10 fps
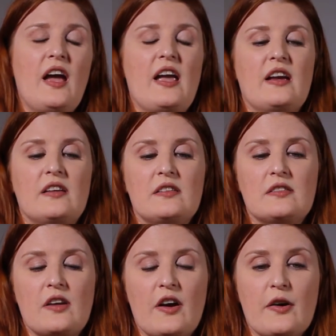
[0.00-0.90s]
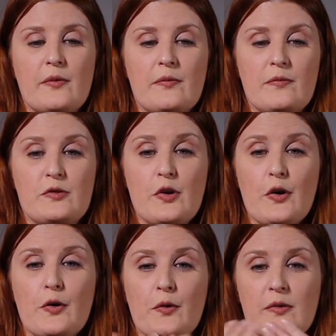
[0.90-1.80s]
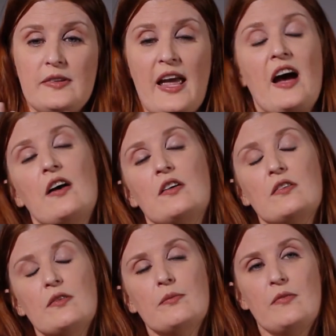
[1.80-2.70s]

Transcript: And uh, so now,